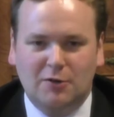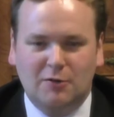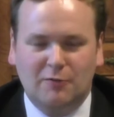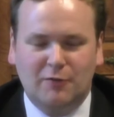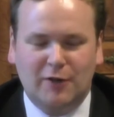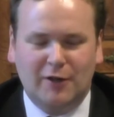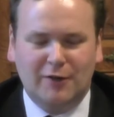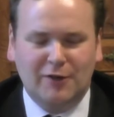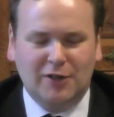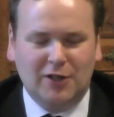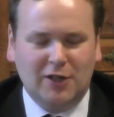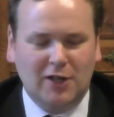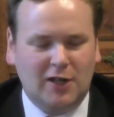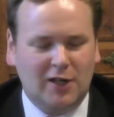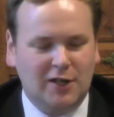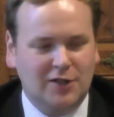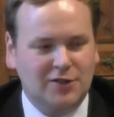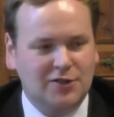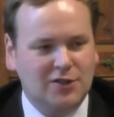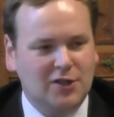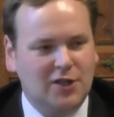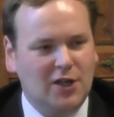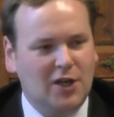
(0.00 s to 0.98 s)
Very
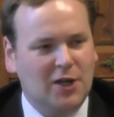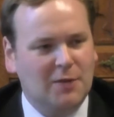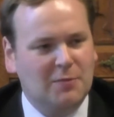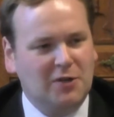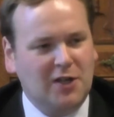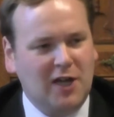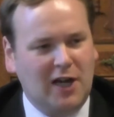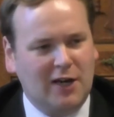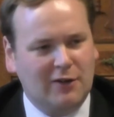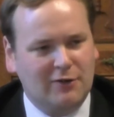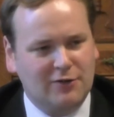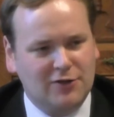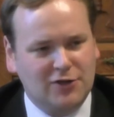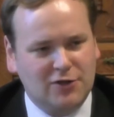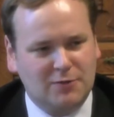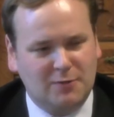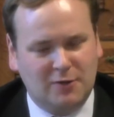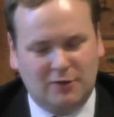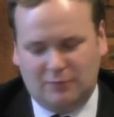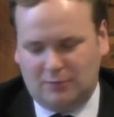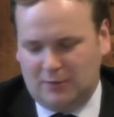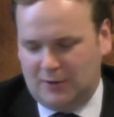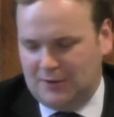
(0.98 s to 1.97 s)
kind. Karen
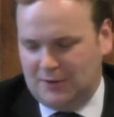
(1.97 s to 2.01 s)
Smith, please.